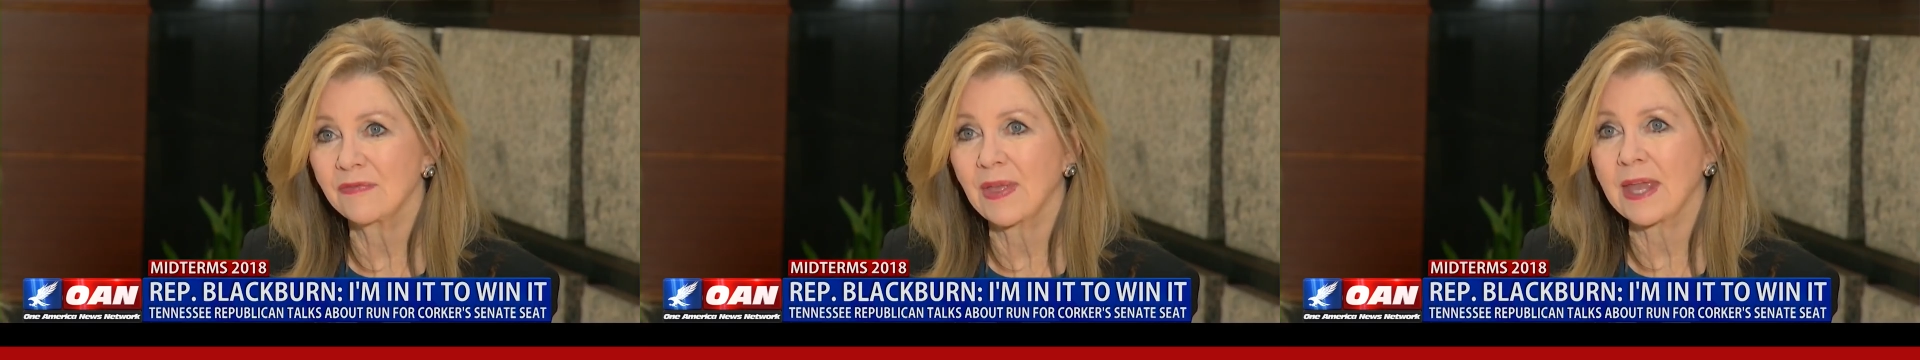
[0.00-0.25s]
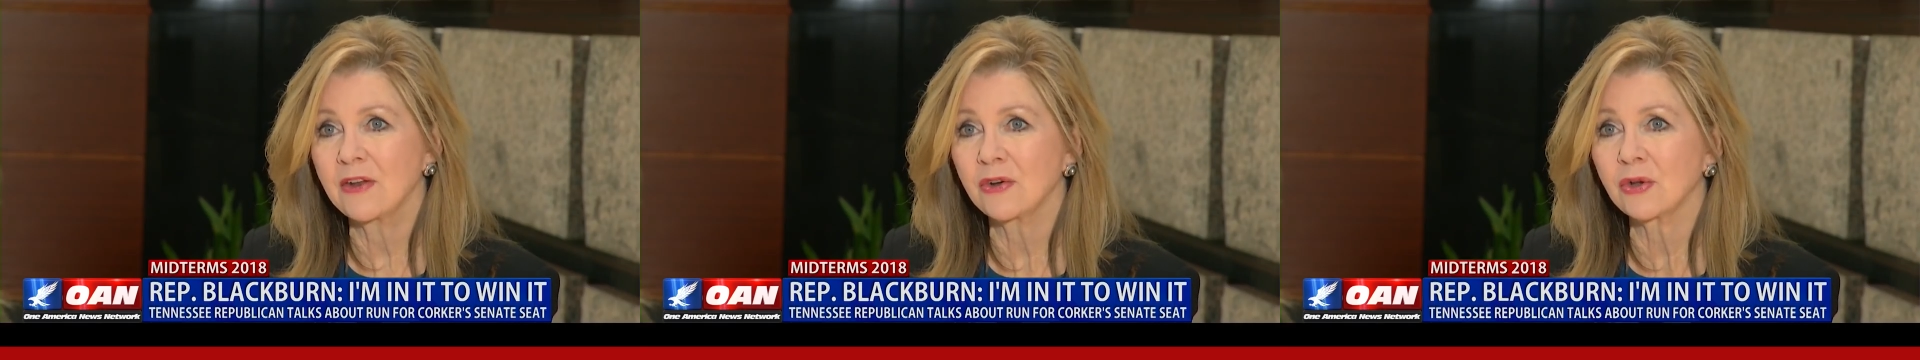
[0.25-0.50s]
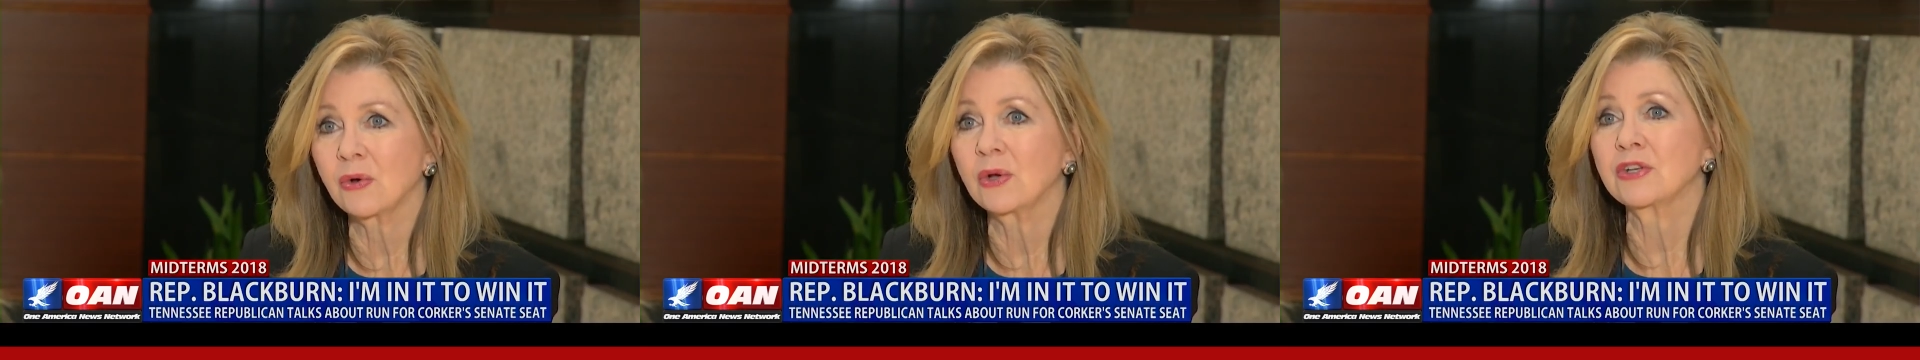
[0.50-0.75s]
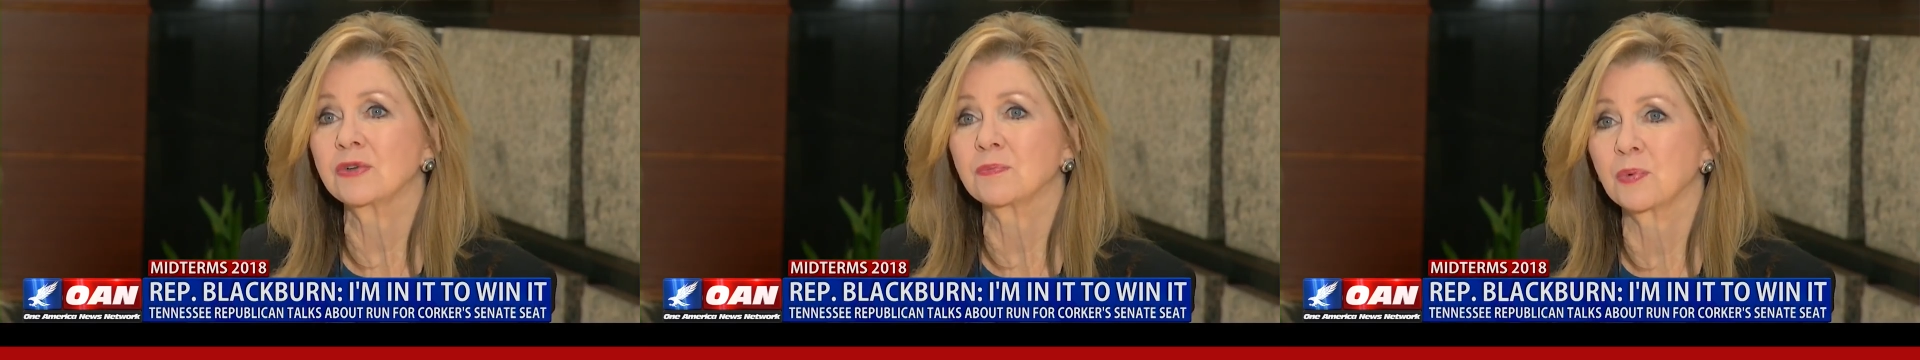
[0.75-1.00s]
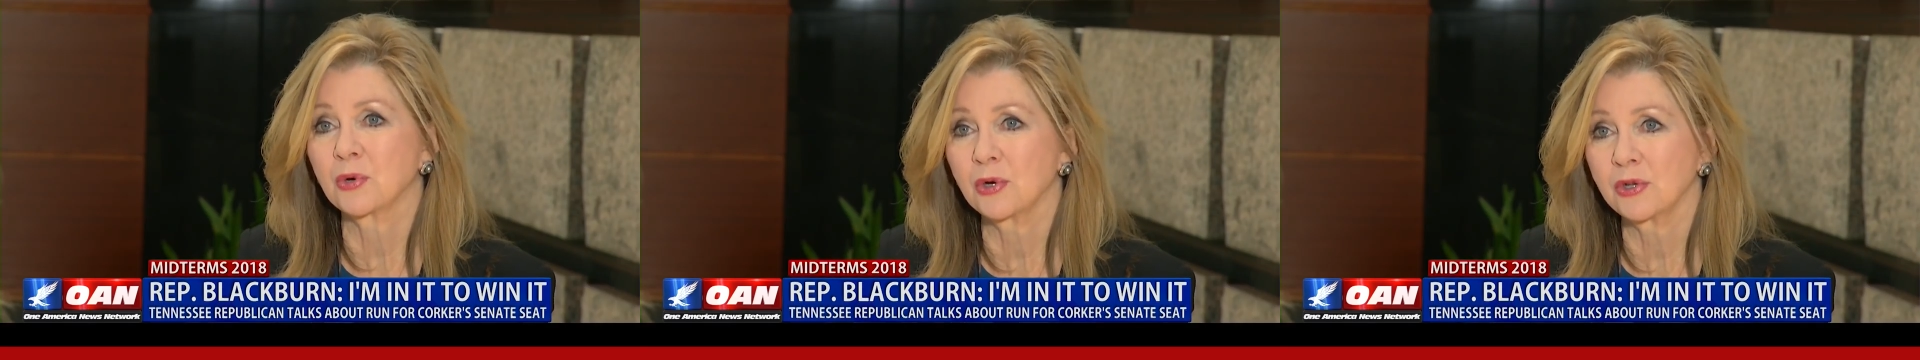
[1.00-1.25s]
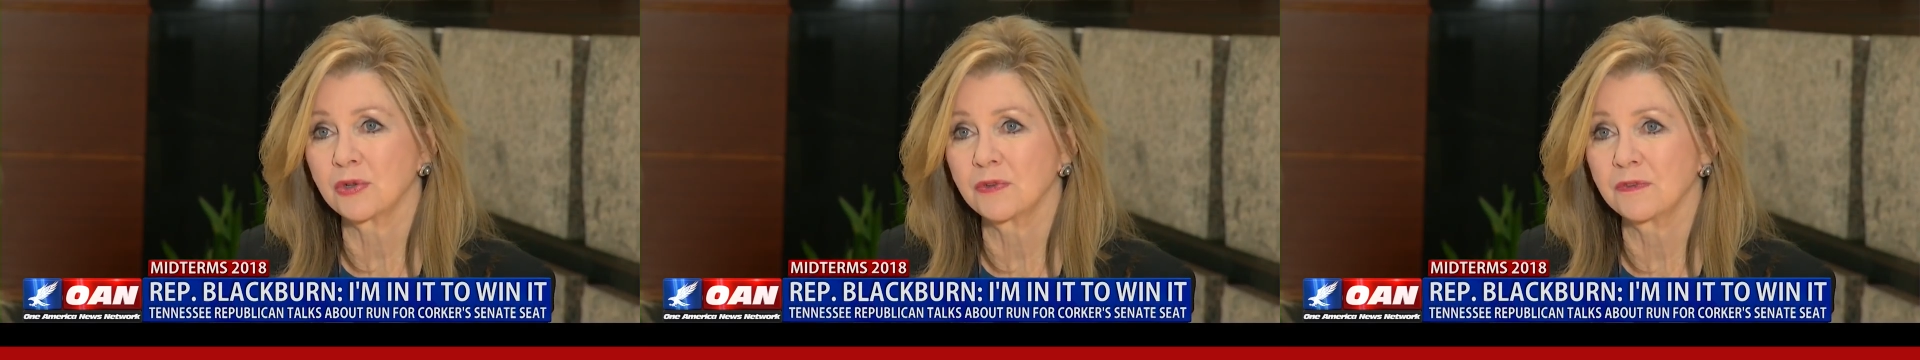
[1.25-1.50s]
they are going to
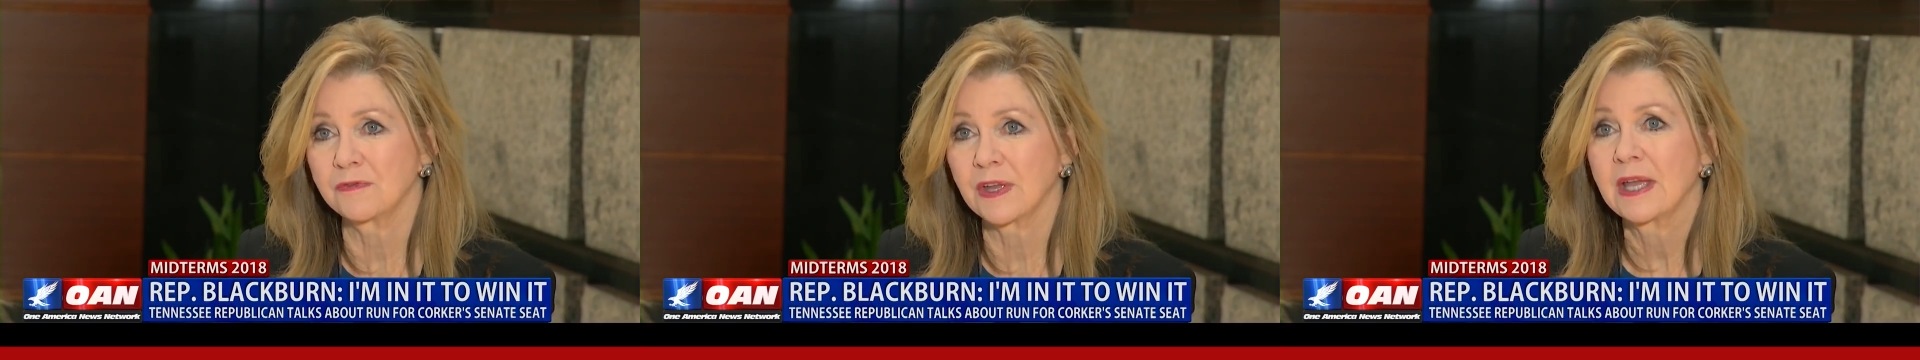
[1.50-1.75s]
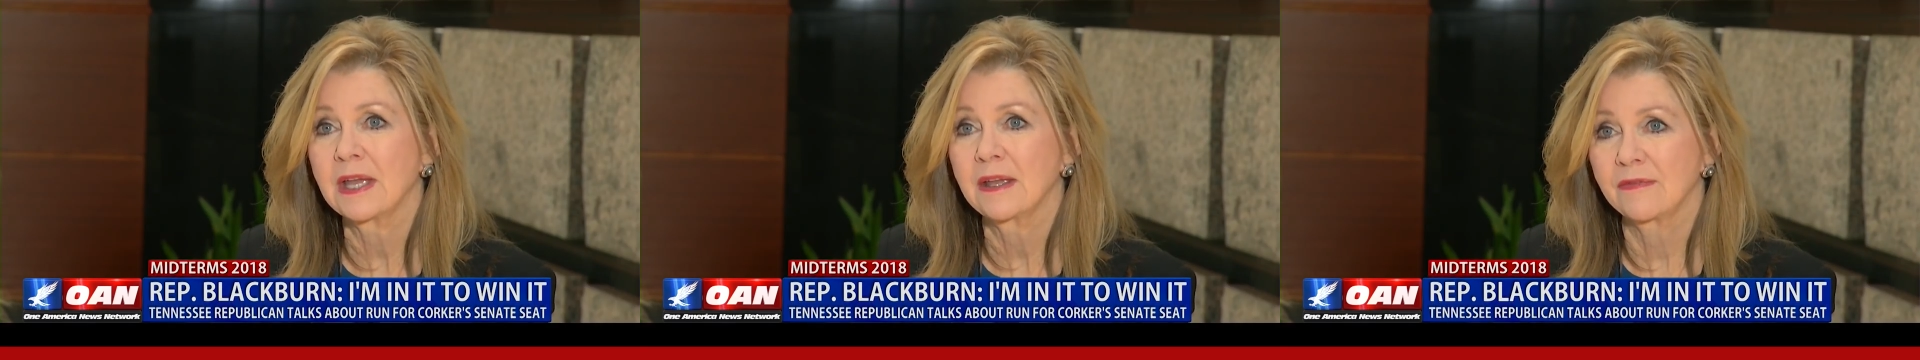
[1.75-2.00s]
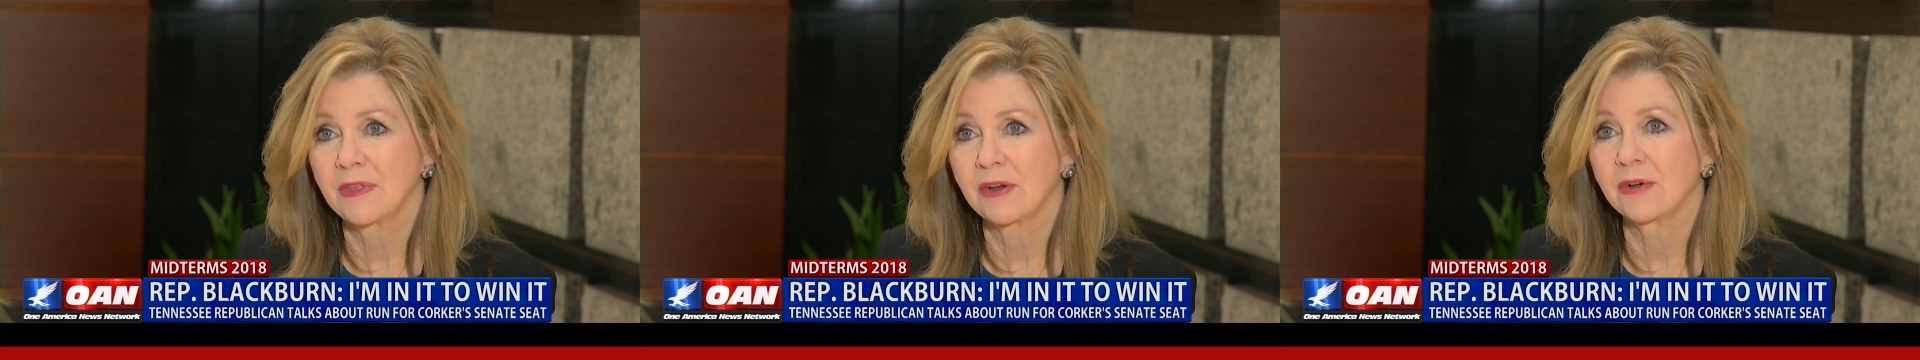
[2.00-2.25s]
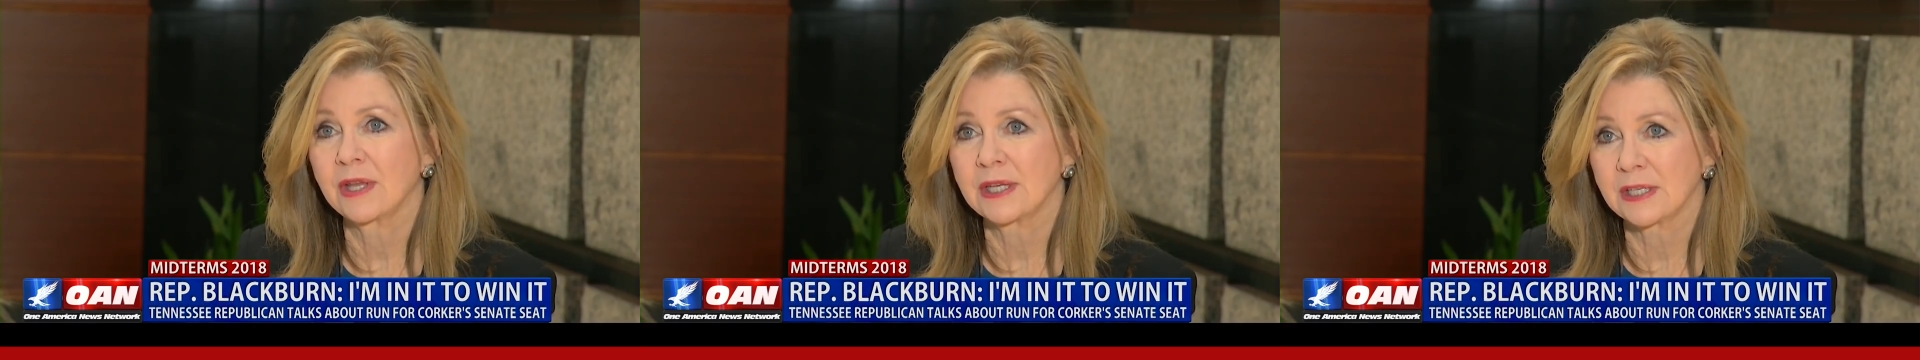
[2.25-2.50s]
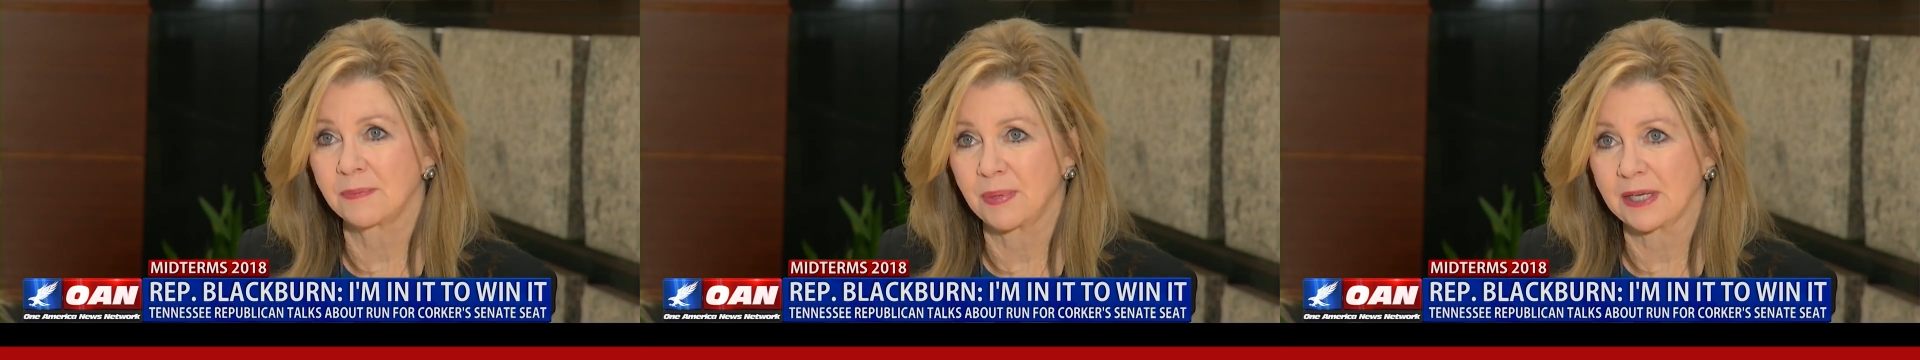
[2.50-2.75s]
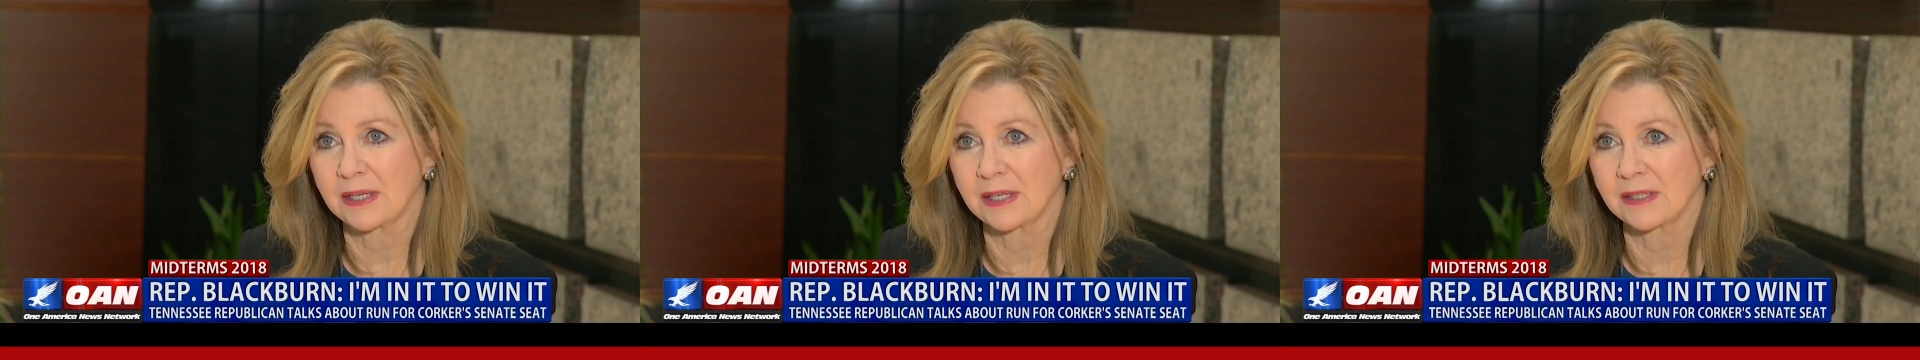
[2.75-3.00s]
prove their
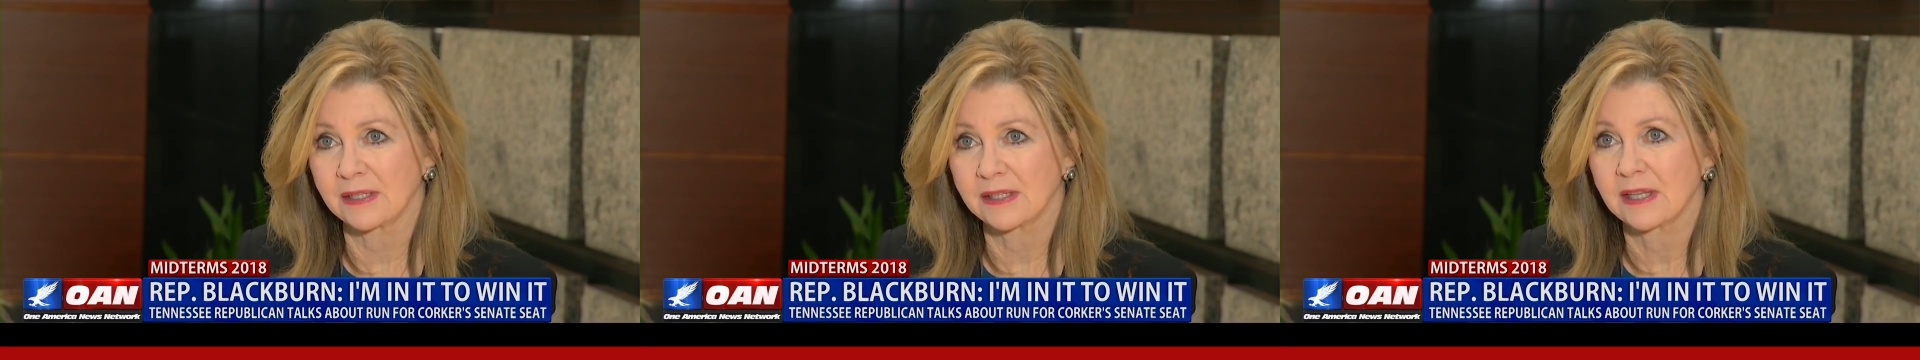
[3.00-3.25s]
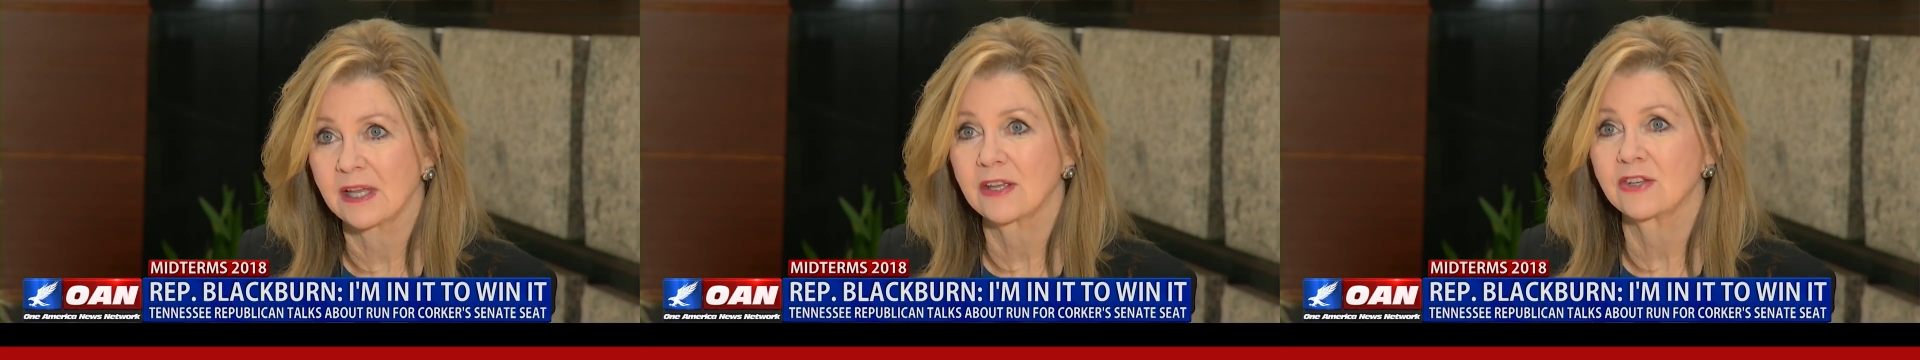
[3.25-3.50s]
independence